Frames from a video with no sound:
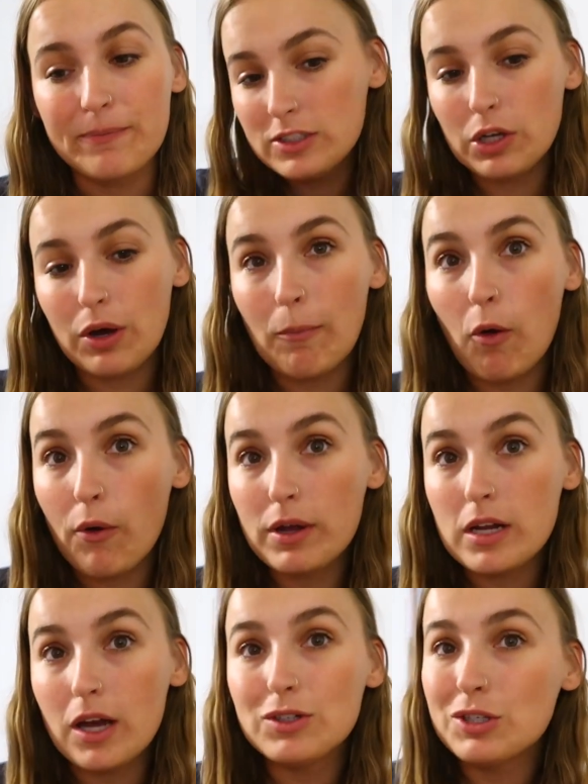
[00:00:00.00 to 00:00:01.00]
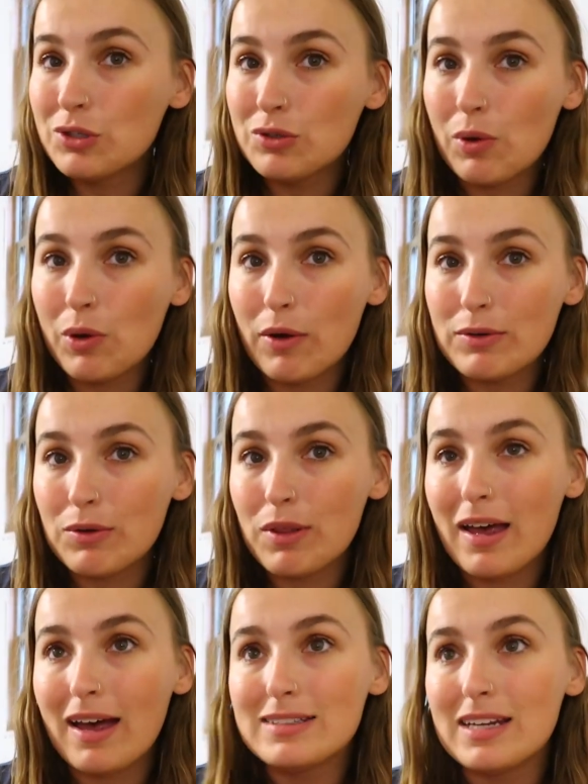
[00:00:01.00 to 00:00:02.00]
So I'm going to go do
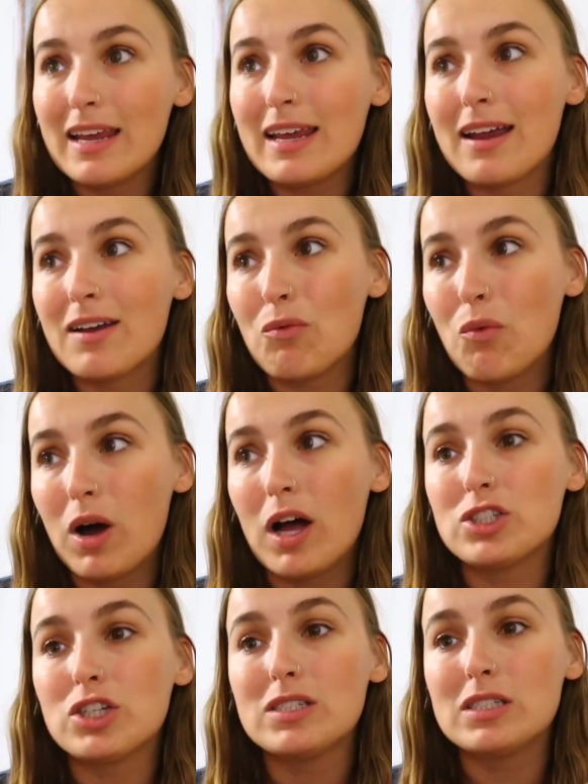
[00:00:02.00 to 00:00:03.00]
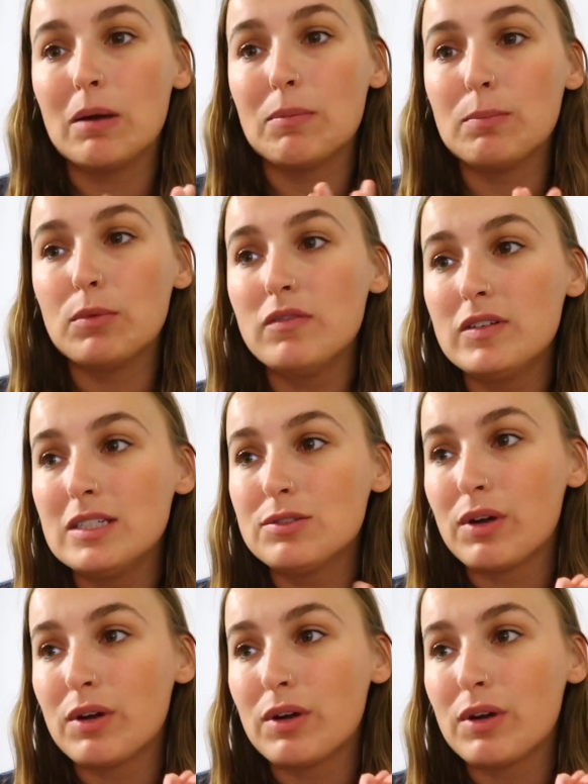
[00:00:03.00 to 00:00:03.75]
that and watch some movies.